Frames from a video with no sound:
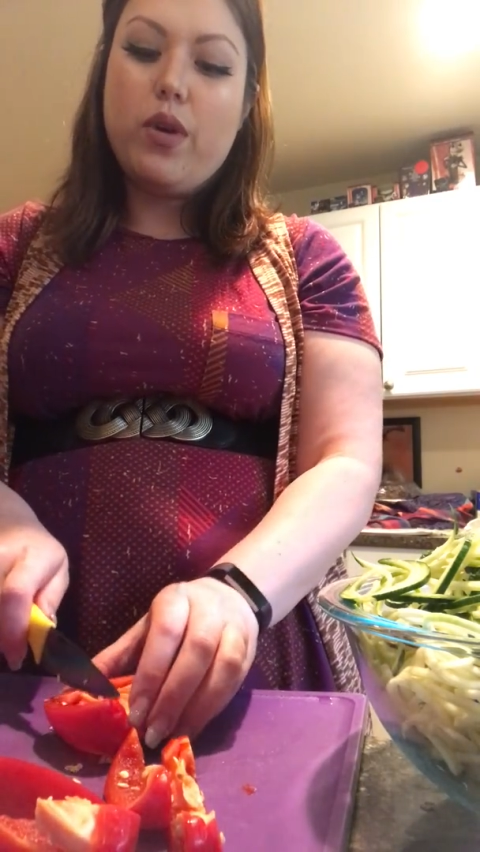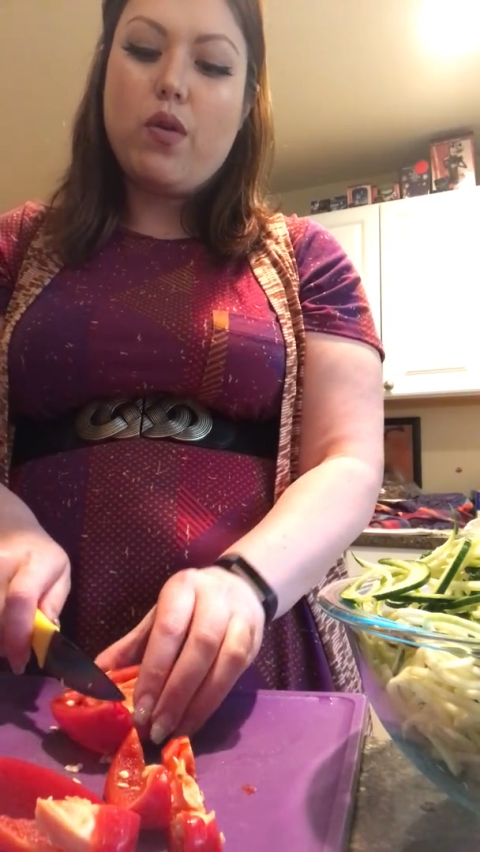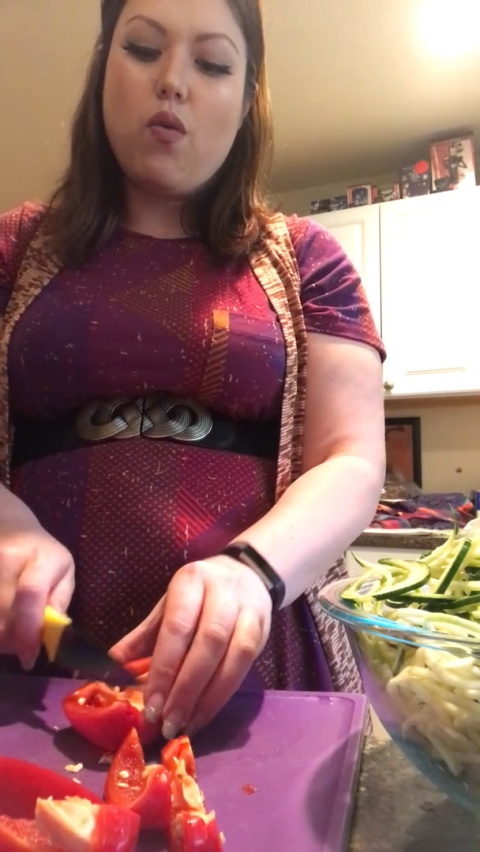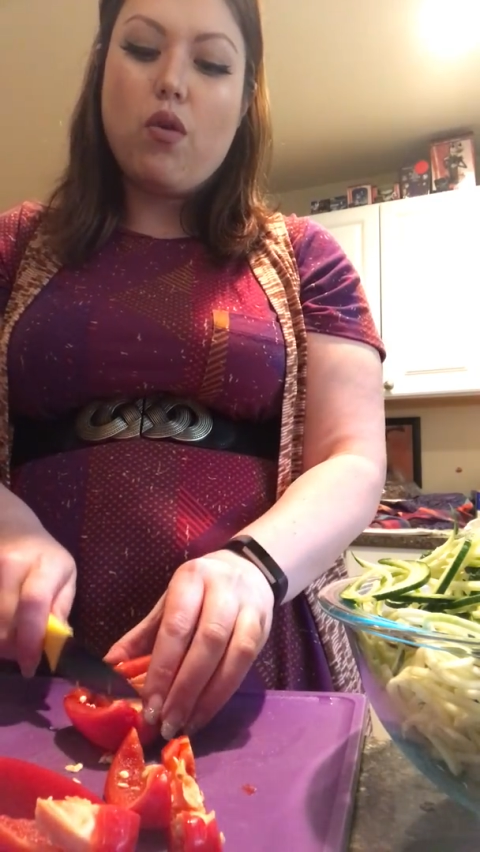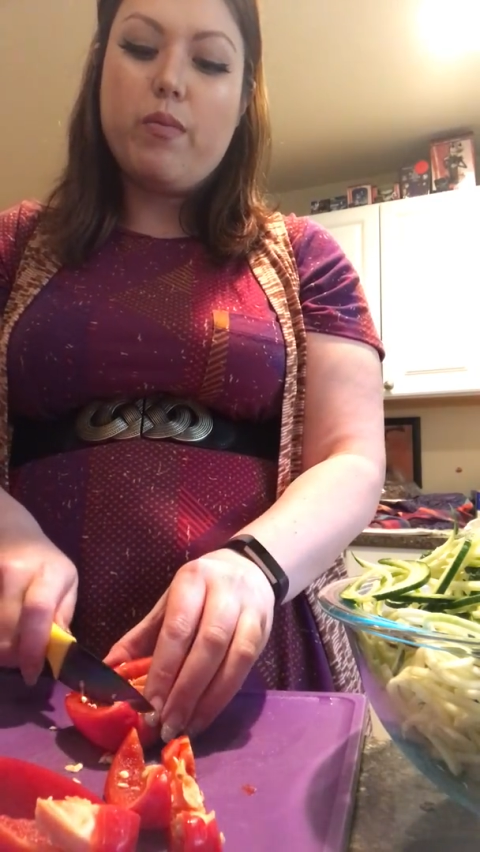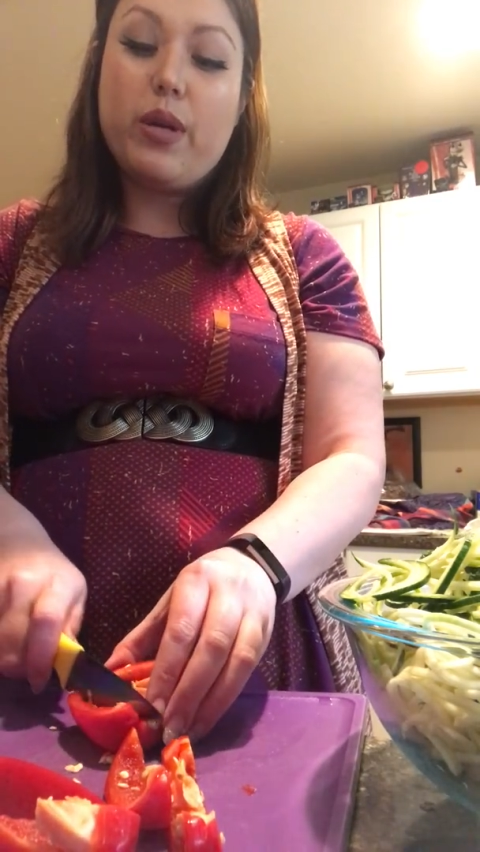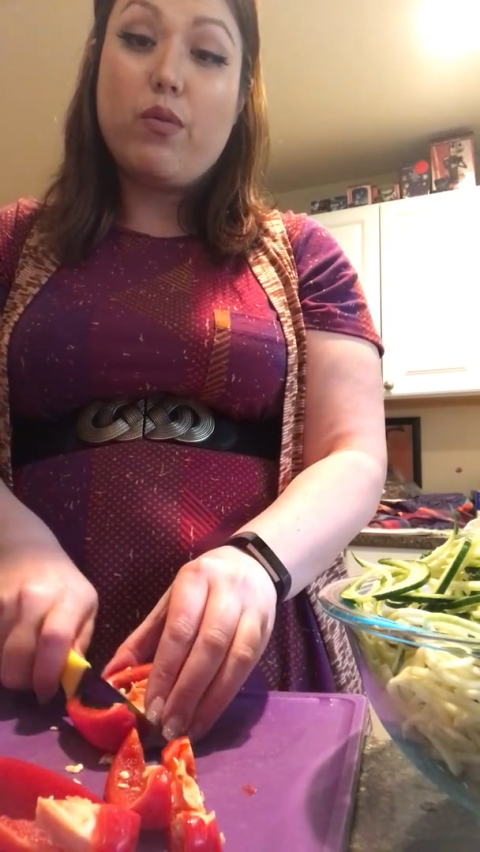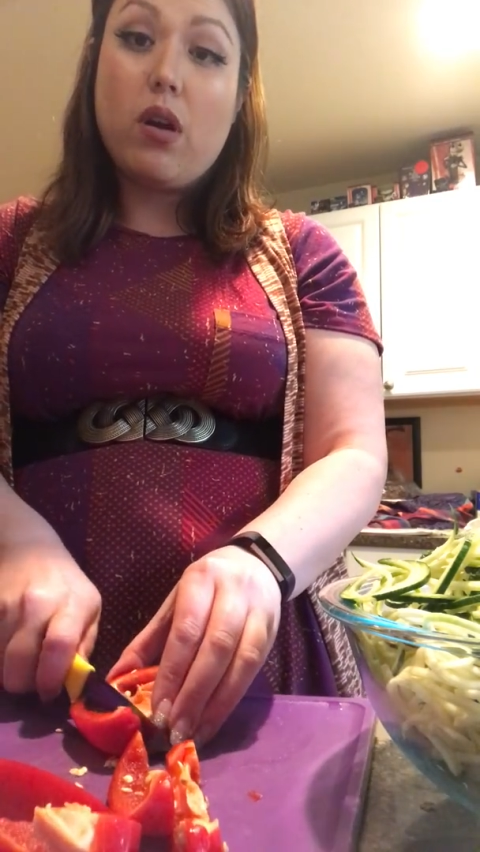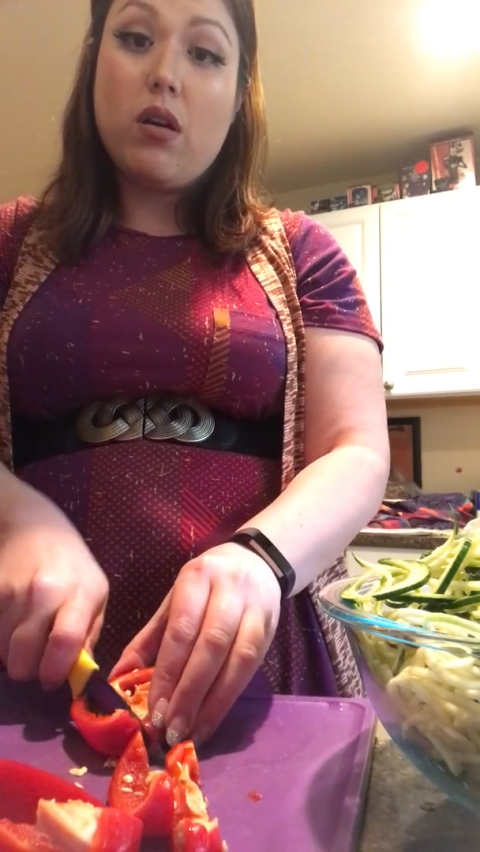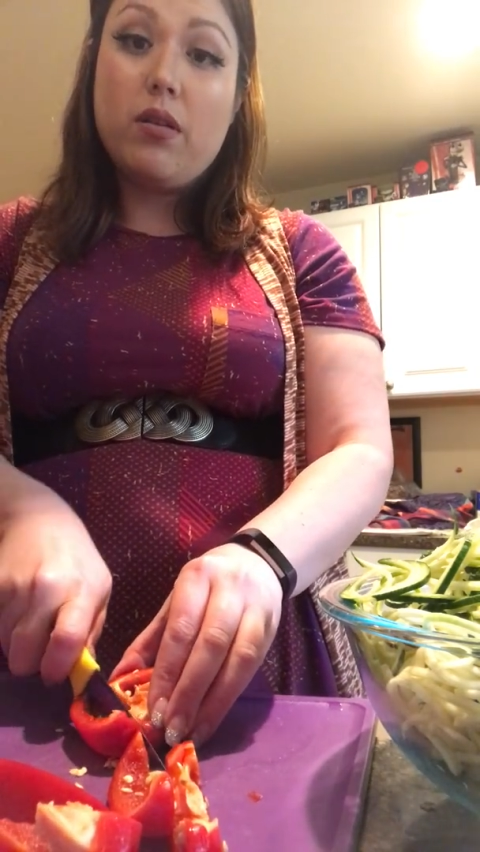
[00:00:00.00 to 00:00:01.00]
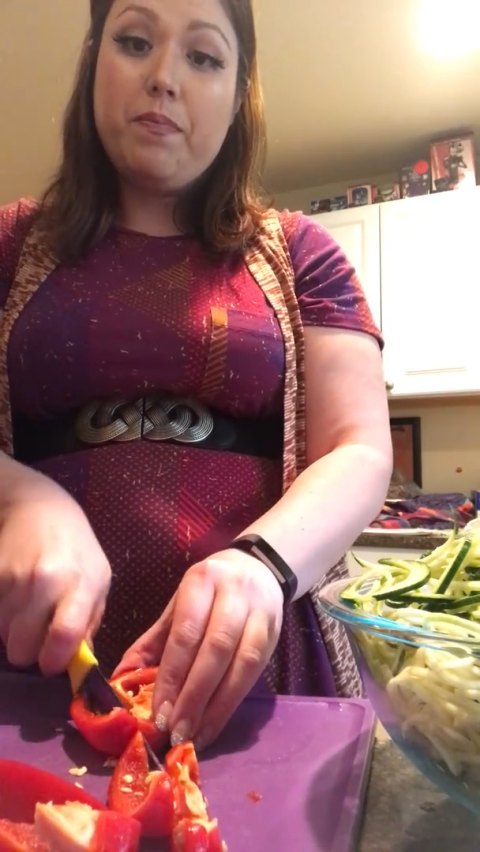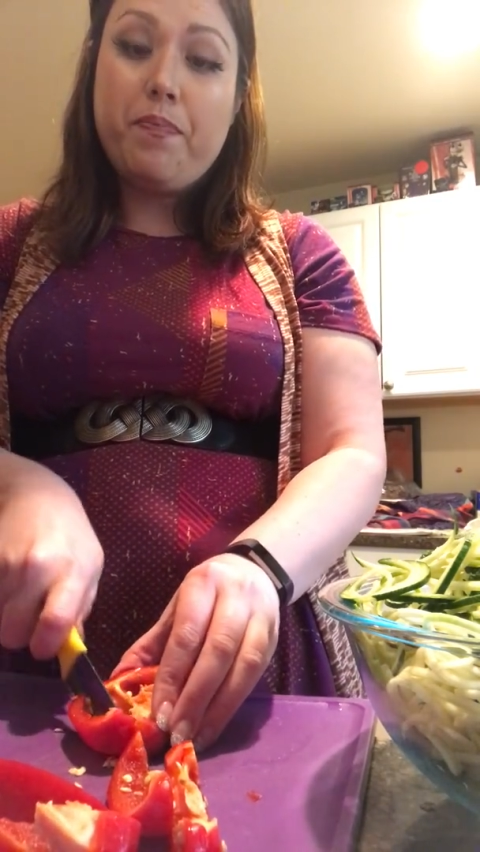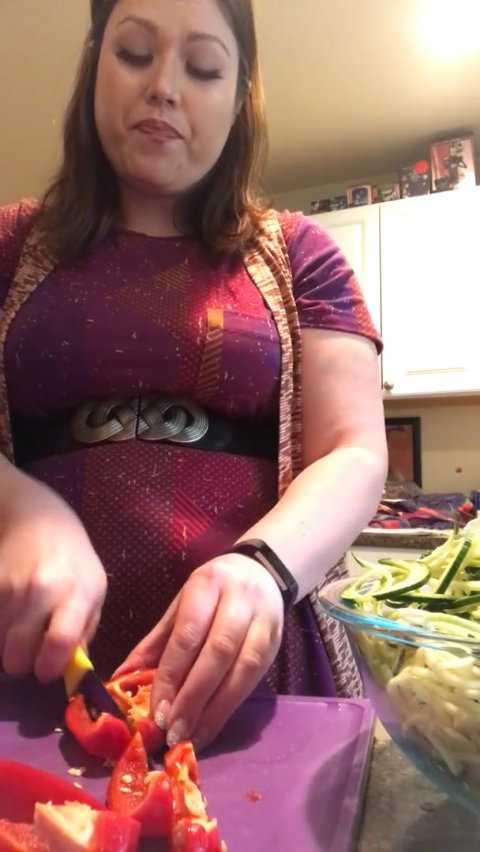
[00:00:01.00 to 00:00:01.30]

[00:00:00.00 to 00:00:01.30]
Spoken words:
went horribly wrong.